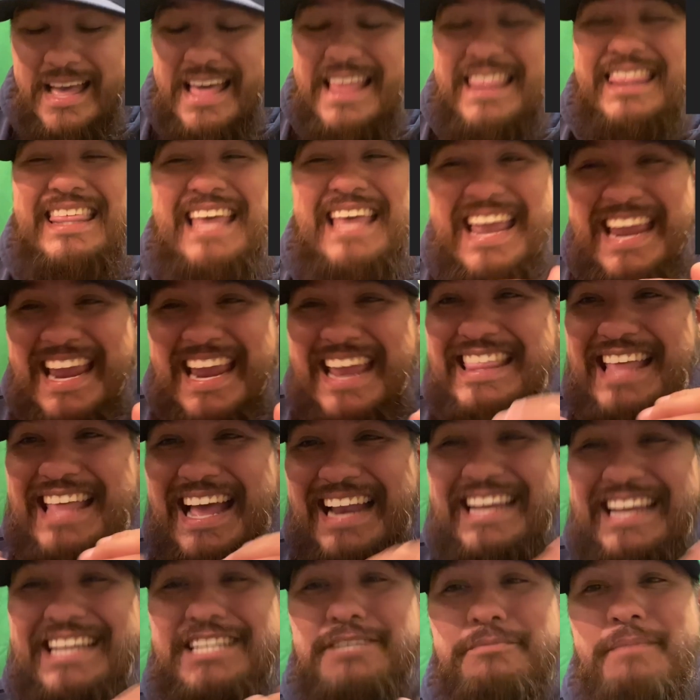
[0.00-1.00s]
Thinking
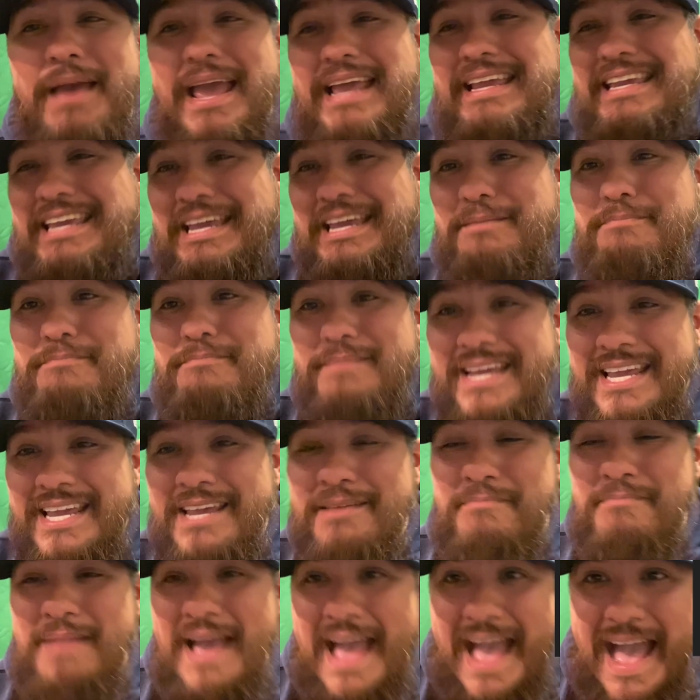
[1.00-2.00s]
that he's making
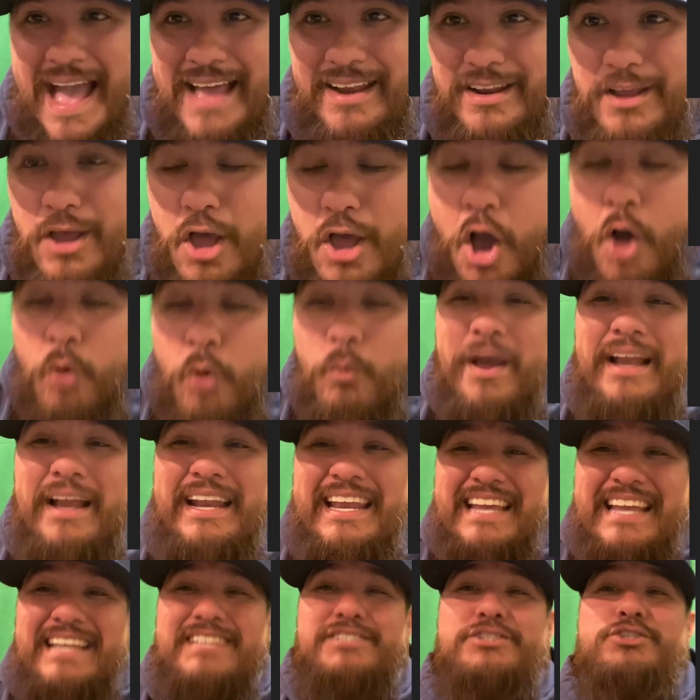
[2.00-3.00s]
me mad when
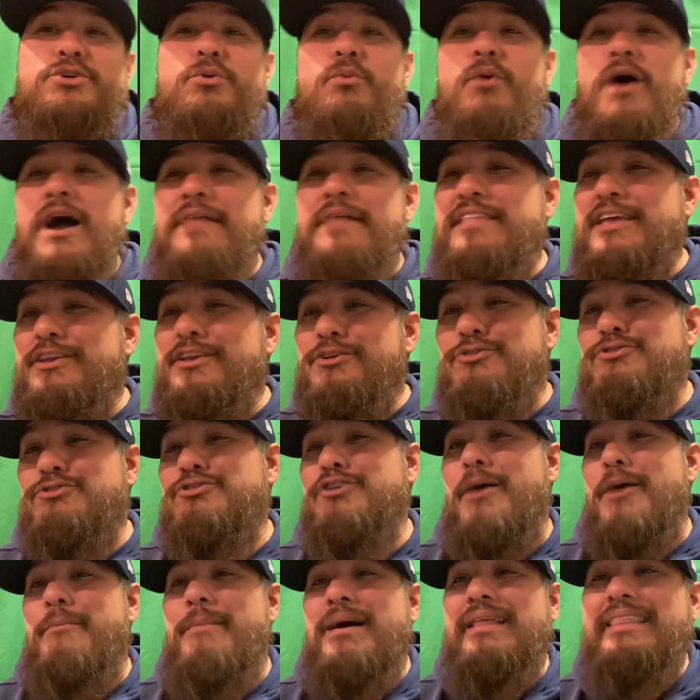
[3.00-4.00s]
he's the one that you
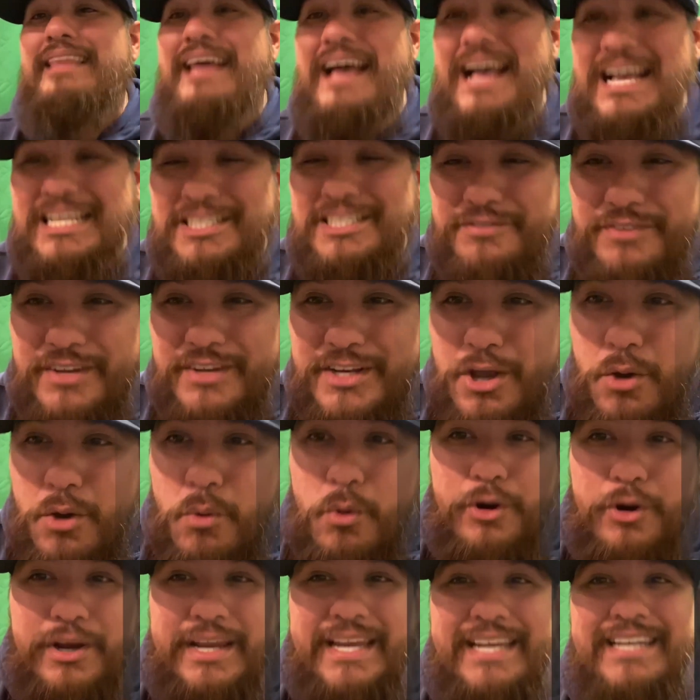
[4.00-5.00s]
saw in my last video
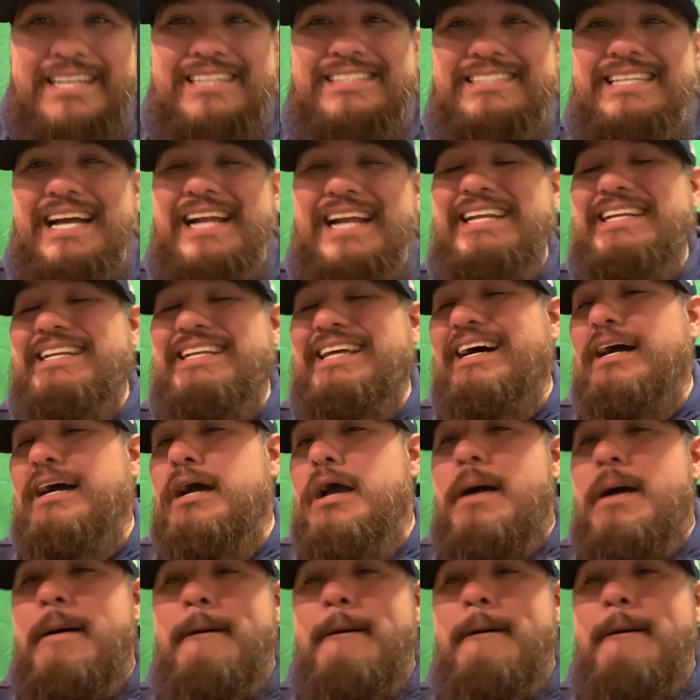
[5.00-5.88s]
where he decided to